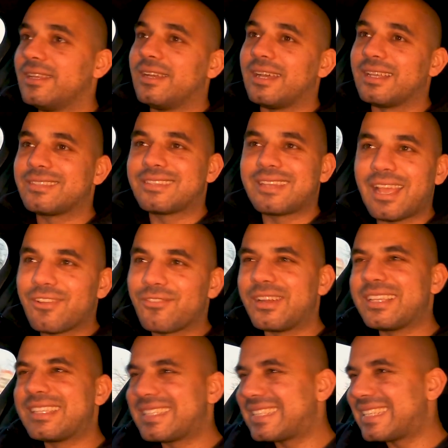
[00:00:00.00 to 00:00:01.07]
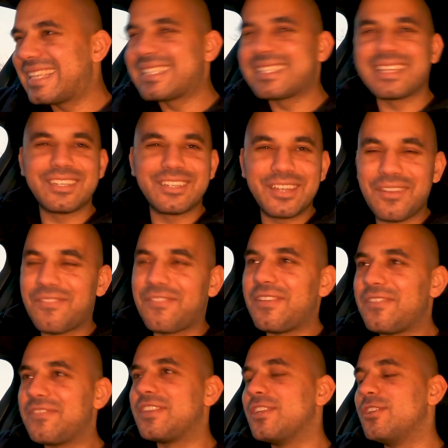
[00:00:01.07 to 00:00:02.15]
a staggering
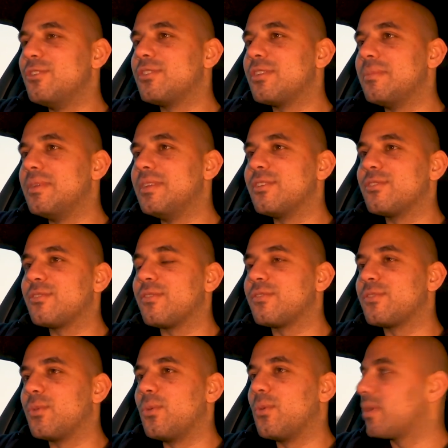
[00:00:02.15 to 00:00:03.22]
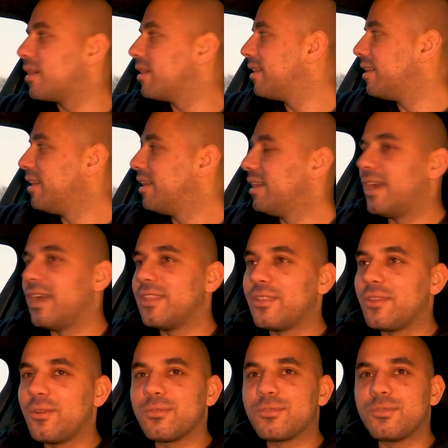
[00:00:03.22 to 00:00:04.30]
650 Newton meters of torque, and the
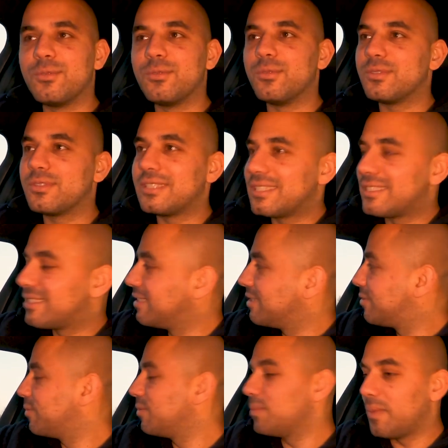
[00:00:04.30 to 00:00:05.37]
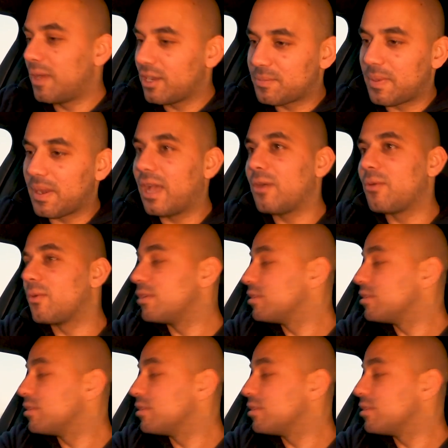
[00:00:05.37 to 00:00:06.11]
0 to 62 miles per hour